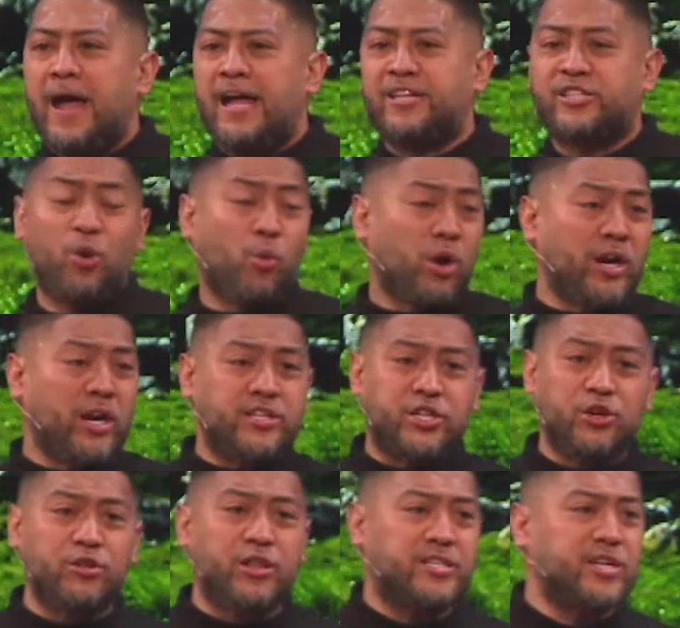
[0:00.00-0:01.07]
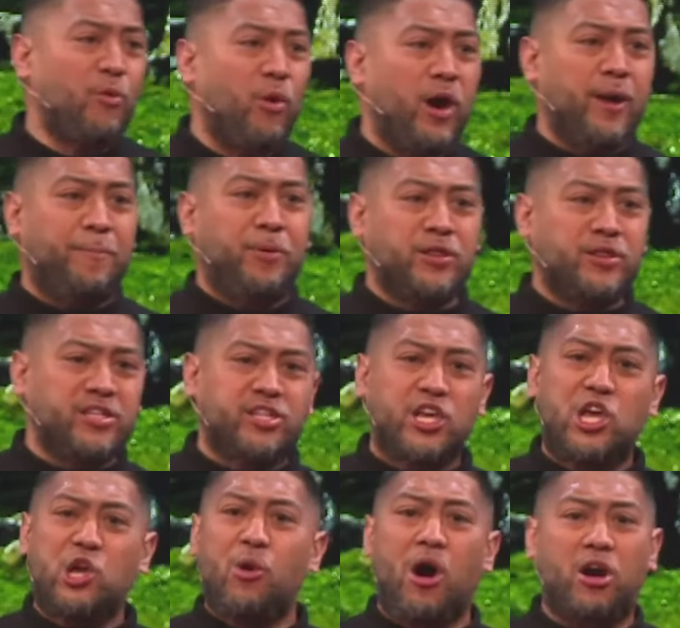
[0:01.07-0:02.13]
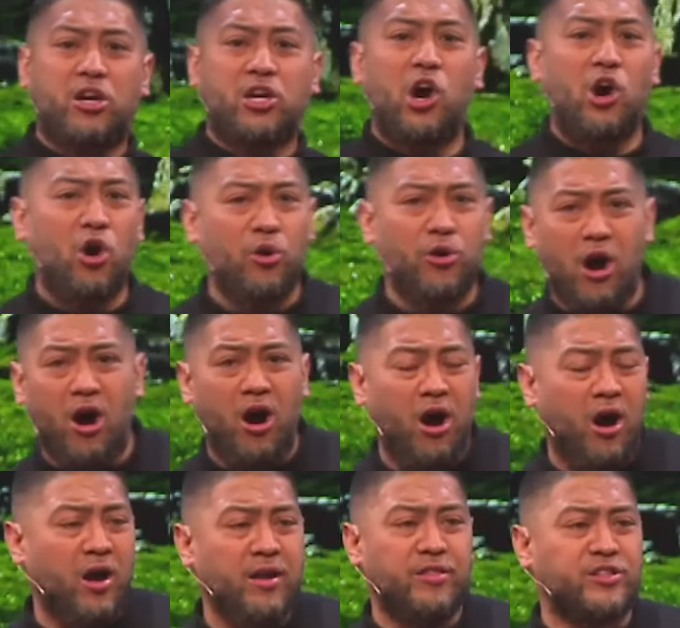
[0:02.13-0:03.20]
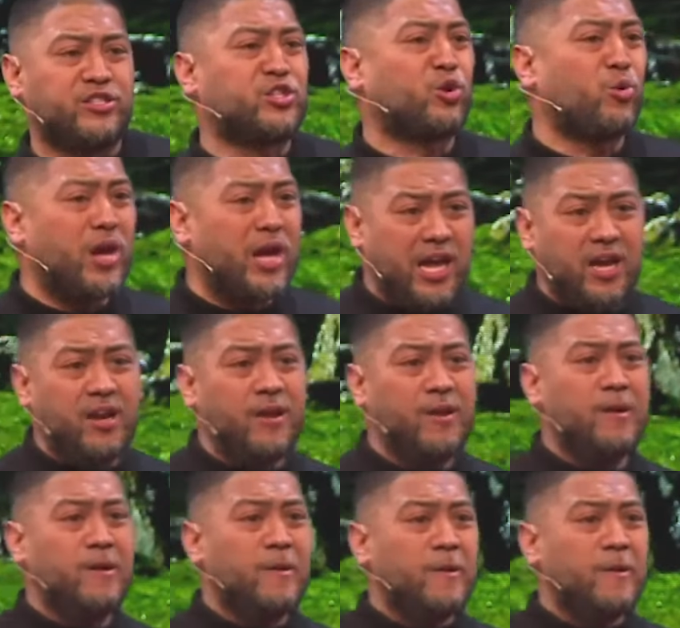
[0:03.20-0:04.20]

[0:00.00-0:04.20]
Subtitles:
And so we're going to do this. I want to put this QR code on the screen.